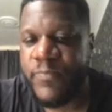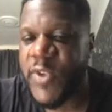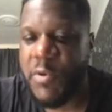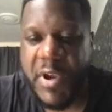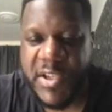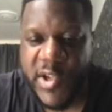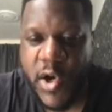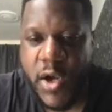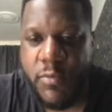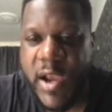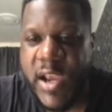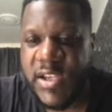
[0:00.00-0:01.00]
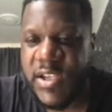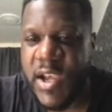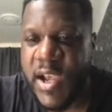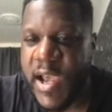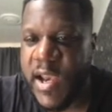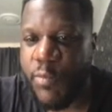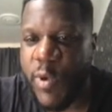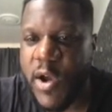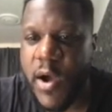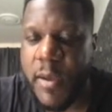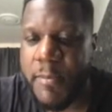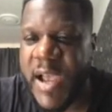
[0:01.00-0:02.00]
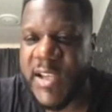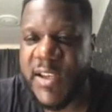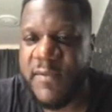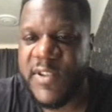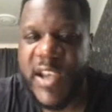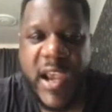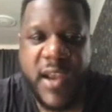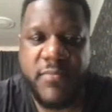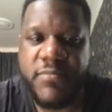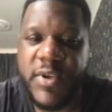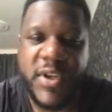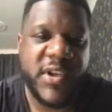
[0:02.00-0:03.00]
It went sideways, and then we got a massive ten,